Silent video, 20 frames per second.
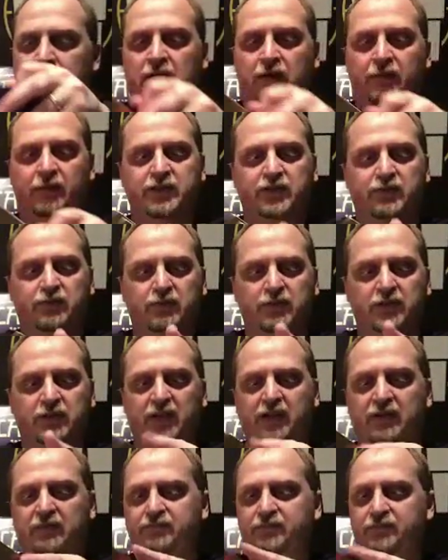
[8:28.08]
I mean, it's
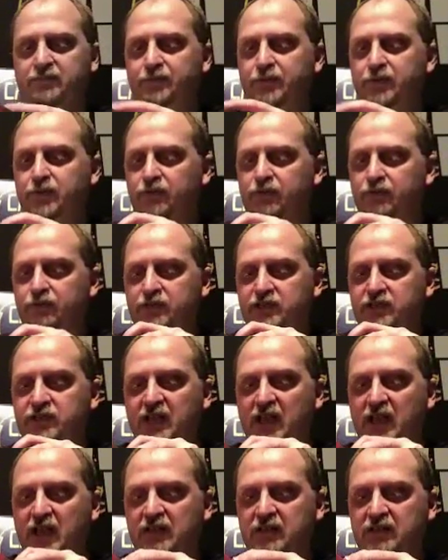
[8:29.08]
really a beautiful
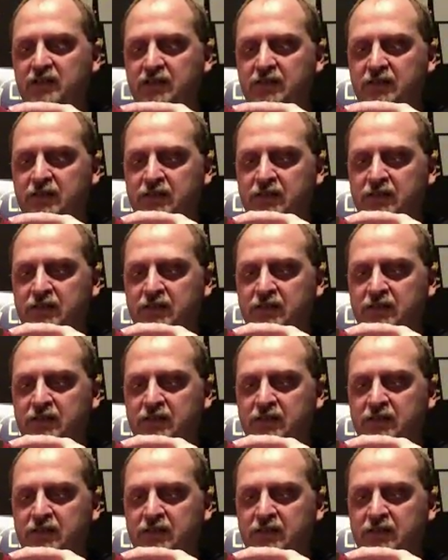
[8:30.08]
set.